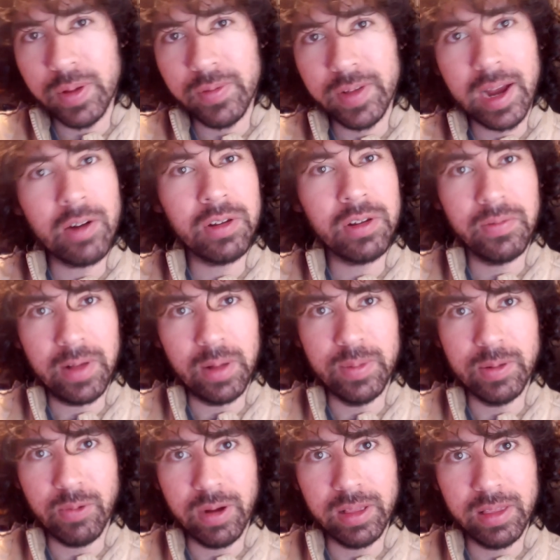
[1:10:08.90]
a little bit of character
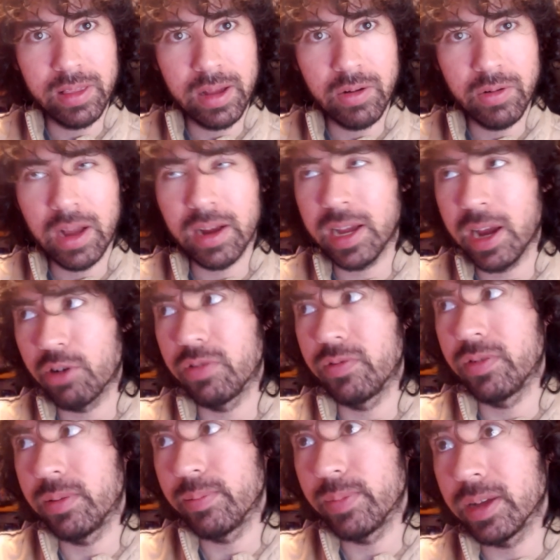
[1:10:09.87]
development right there. Not
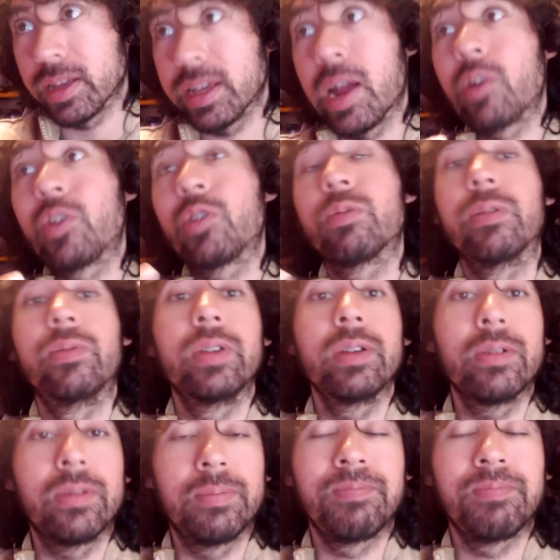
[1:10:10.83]
character development, like character
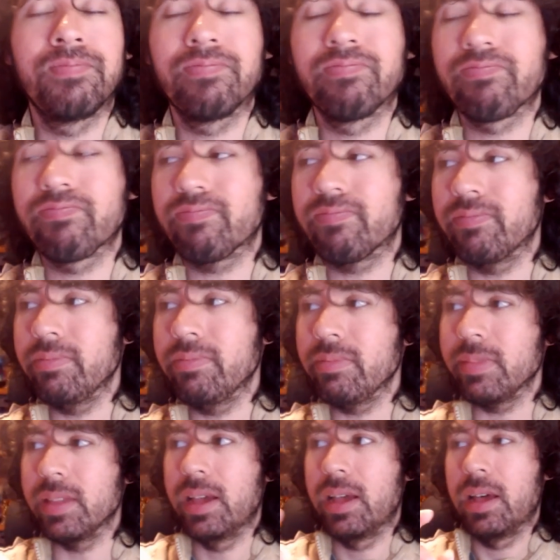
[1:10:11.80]
reveal.
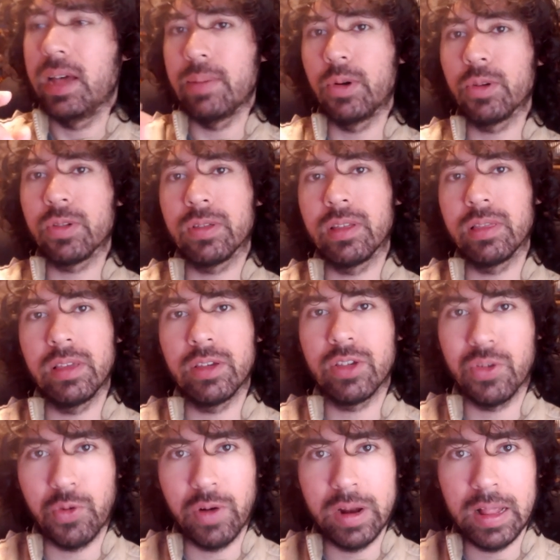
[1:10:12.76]
And most of the,
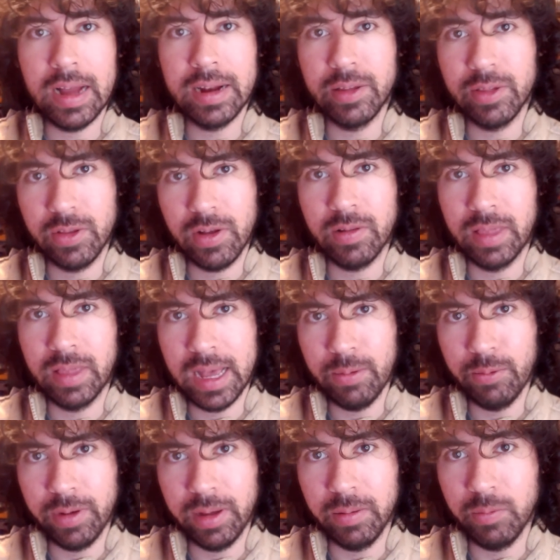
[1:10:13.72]
the storyline is done
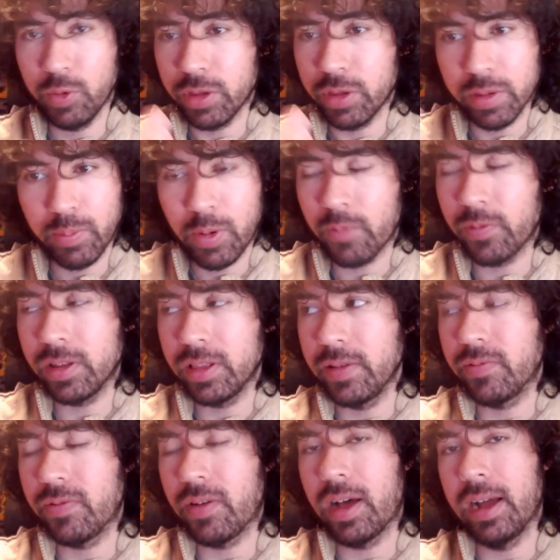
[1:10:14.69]
that way, which is
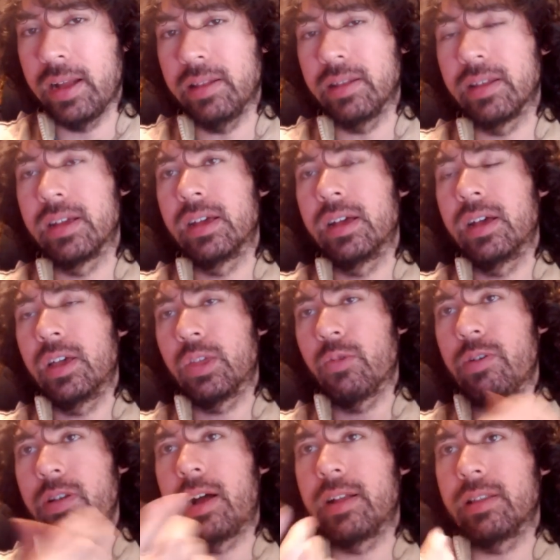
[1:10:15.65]
perfectly fine. So we're